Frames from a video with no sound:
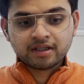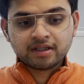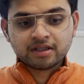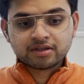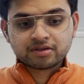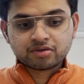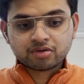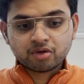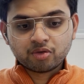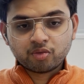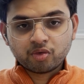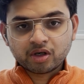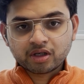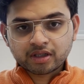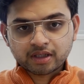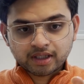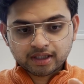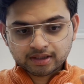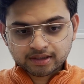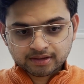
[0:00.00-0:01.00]
So what
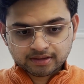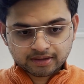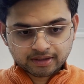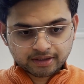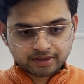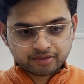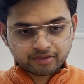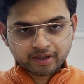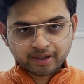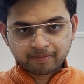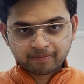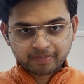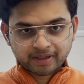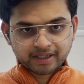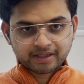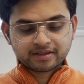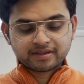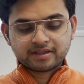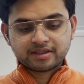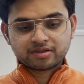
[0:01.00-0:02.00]
tasks did you
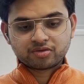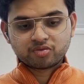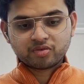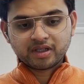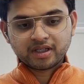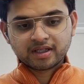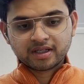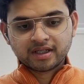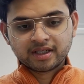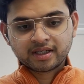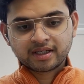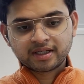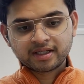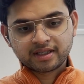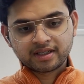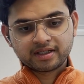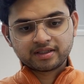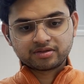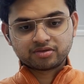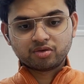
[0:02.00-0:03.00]
complete this week?
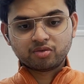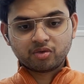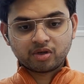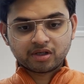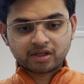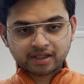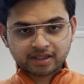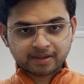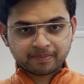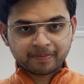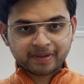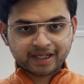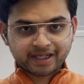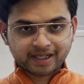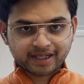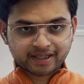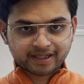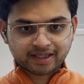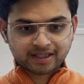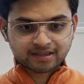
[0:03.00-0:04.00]
So what are the
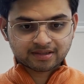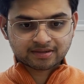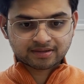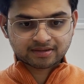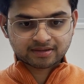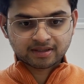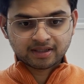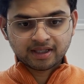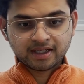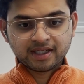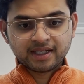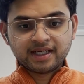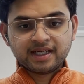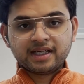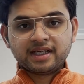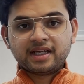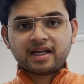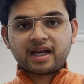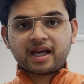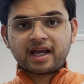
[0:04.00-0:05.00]
pending tasks
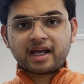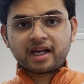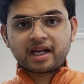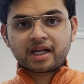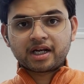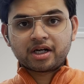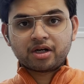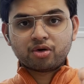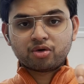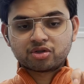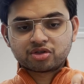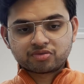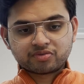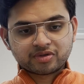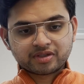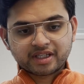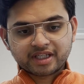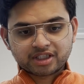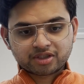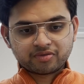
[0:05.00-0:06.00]
and notes for
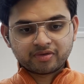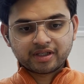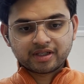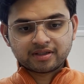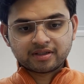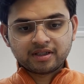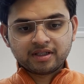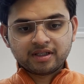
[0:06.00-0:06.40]
next week?